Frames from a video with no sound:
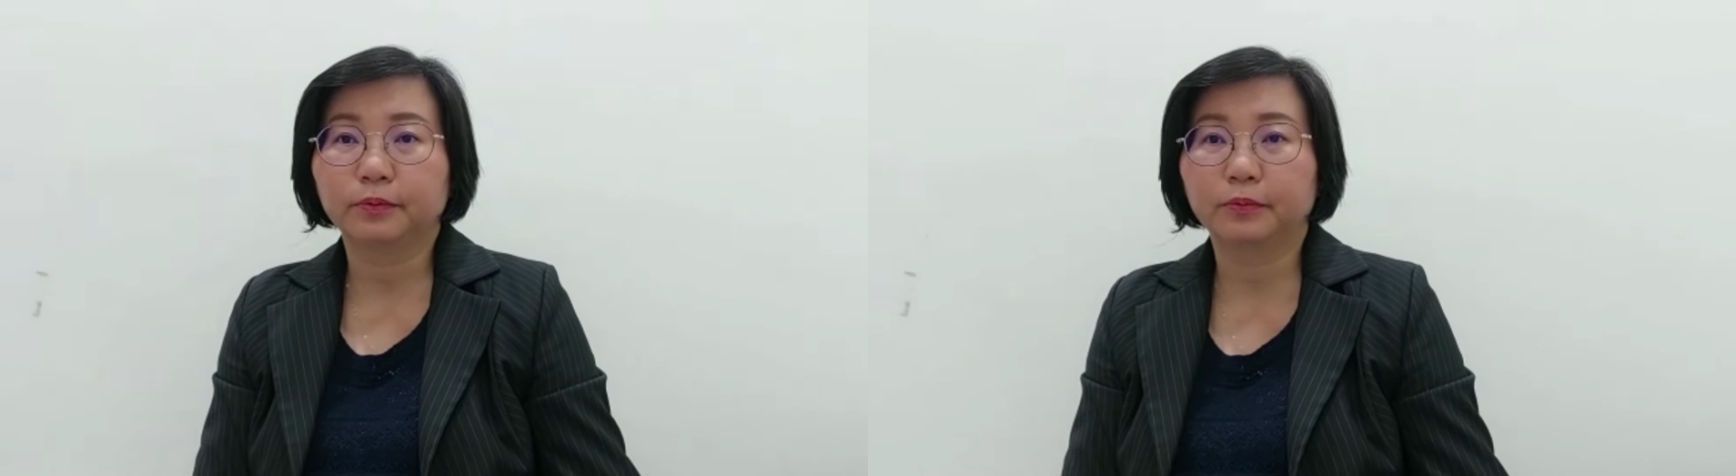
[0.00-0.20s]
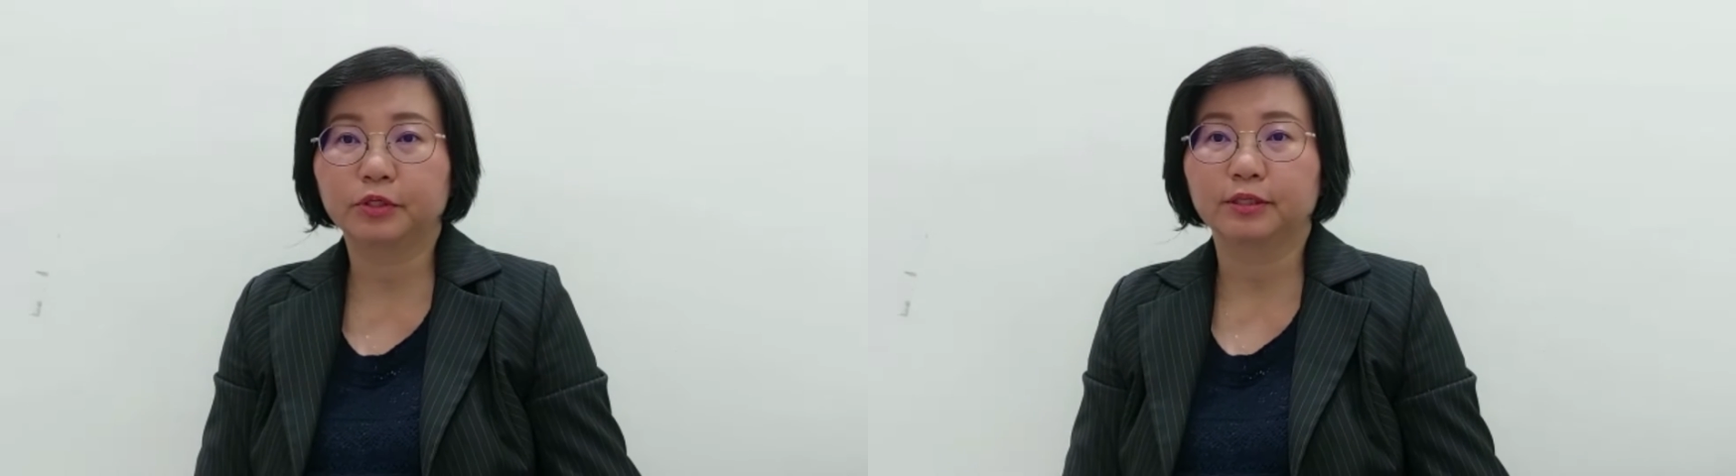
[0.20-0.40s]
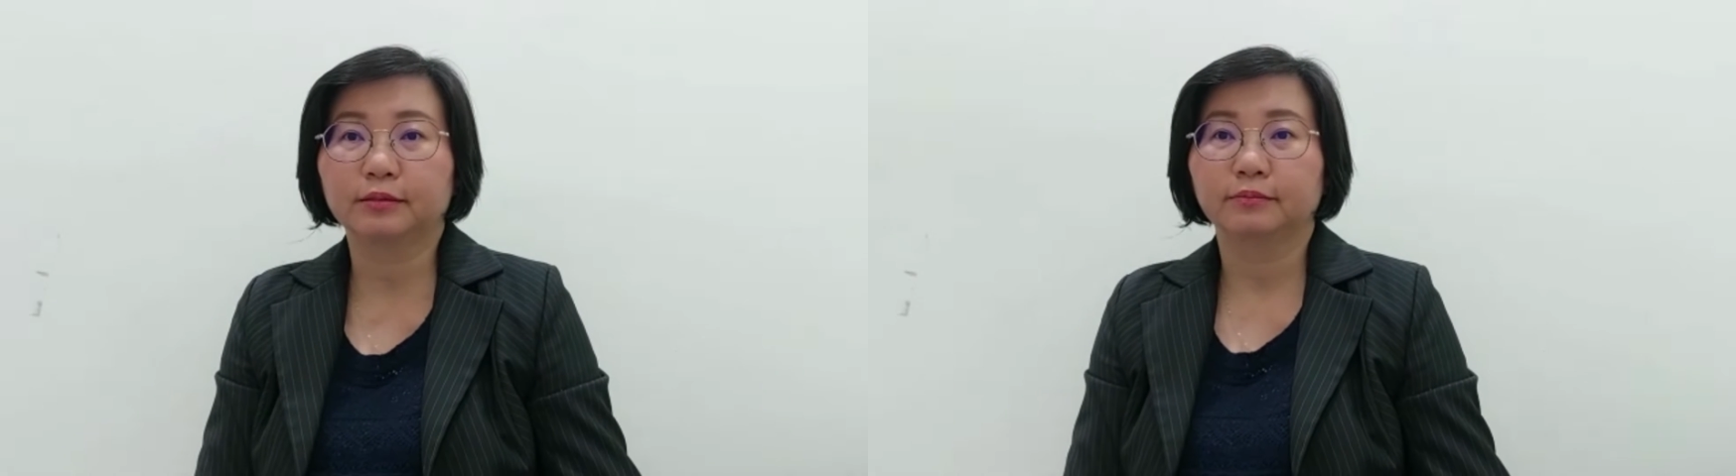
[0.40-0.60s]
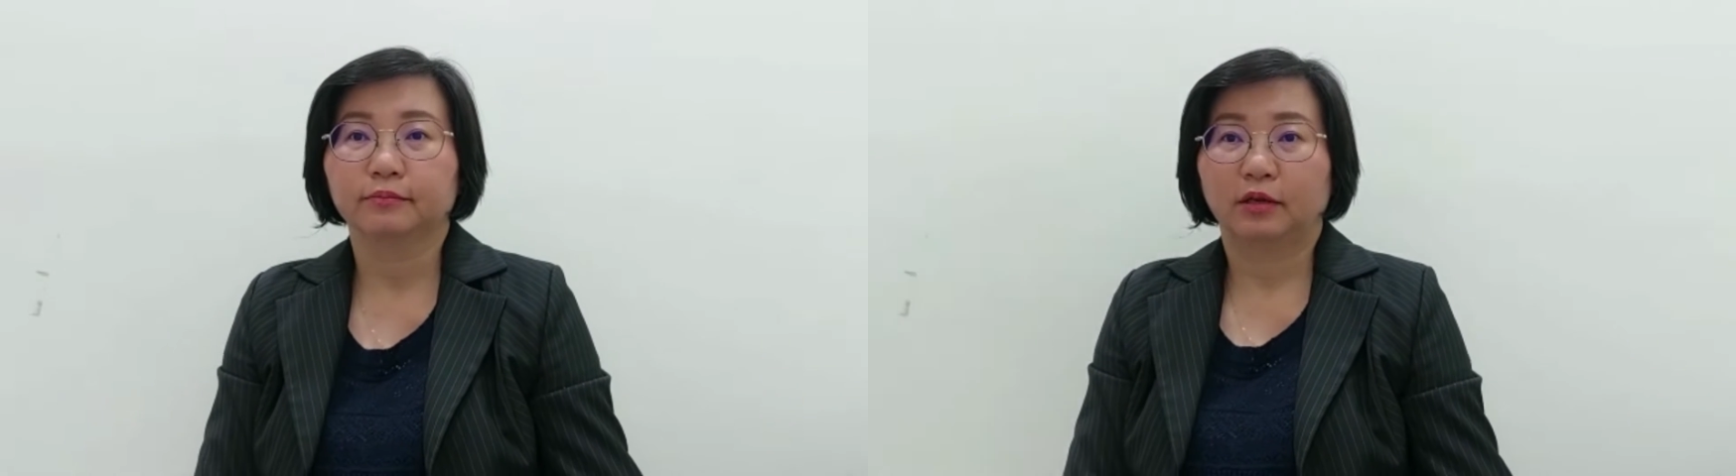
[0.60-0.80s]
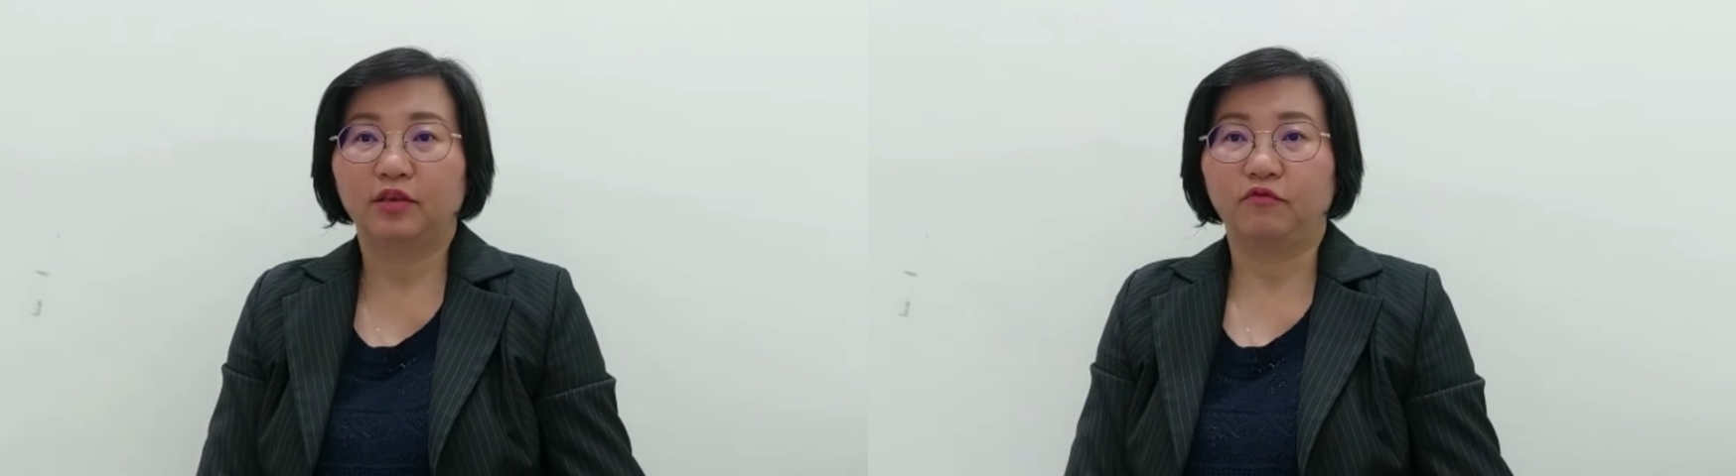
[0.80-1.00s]
promotion
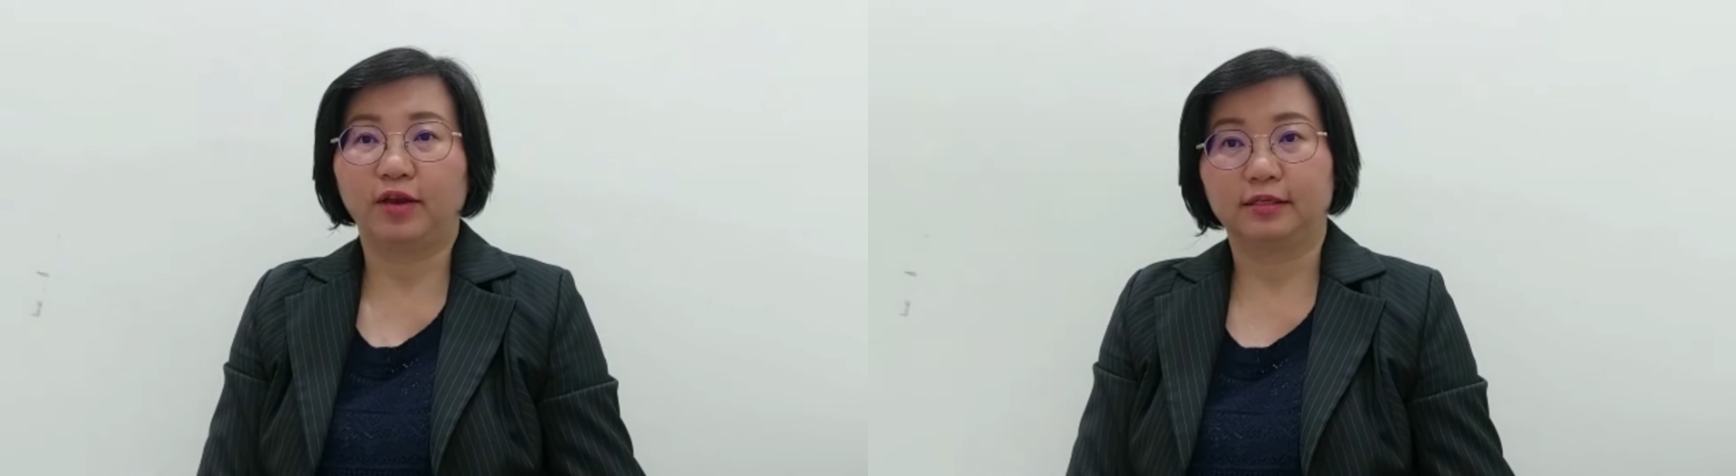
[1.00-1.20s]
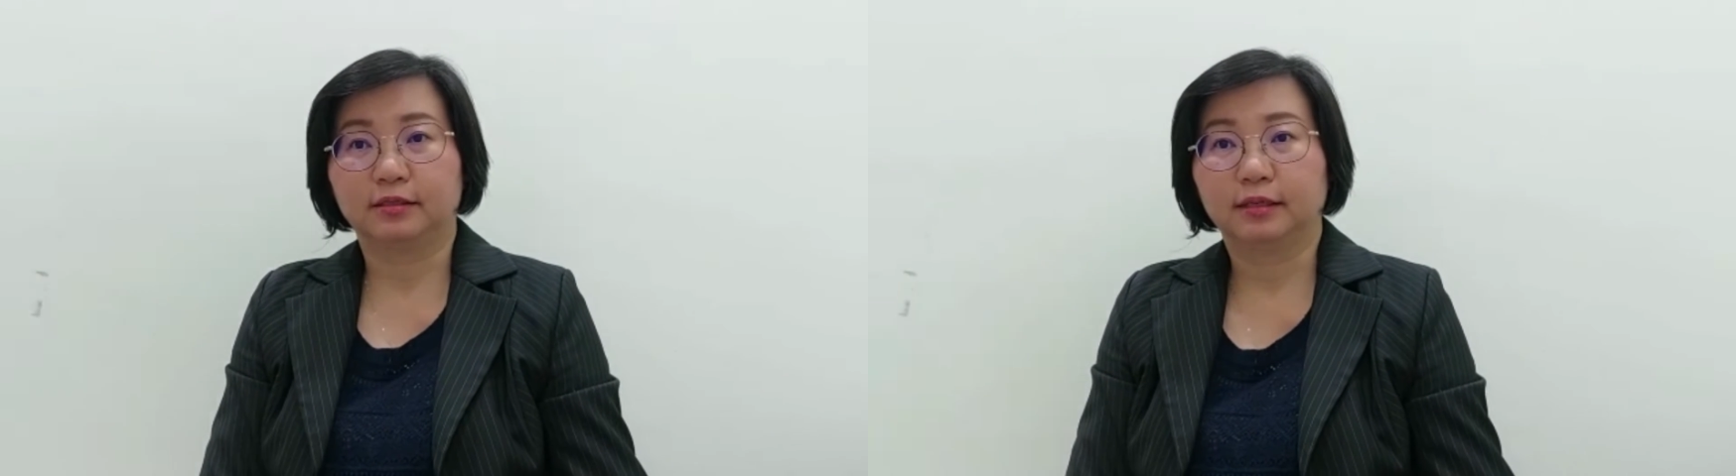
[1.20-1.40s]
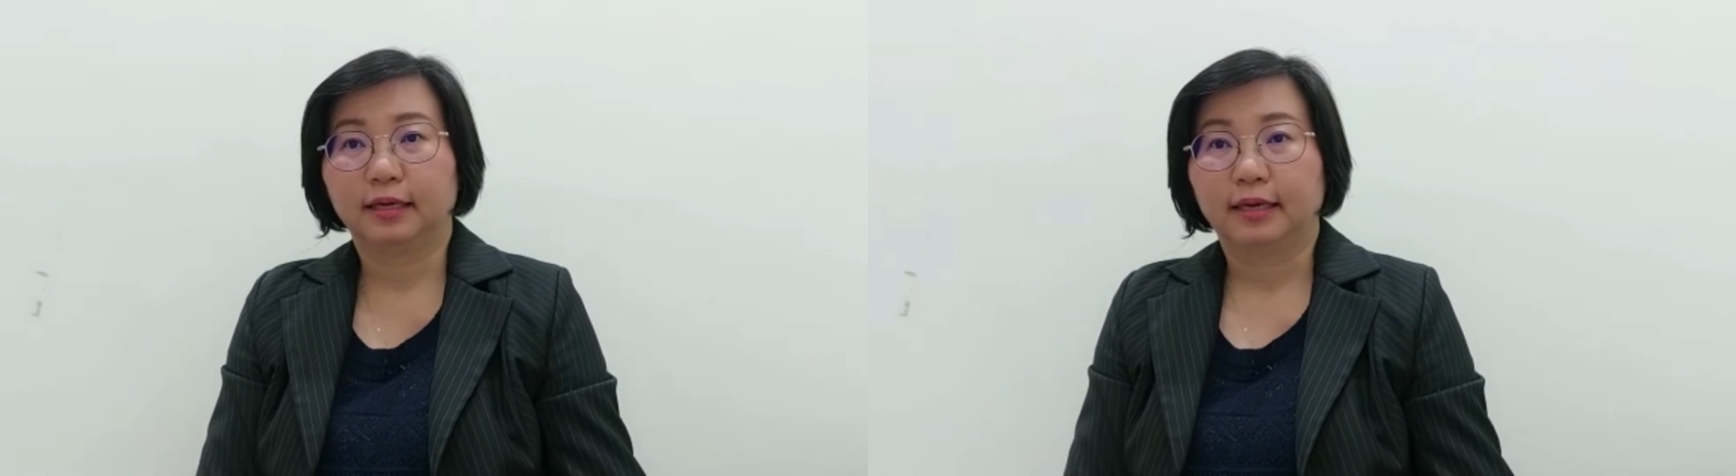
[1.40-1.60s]
events.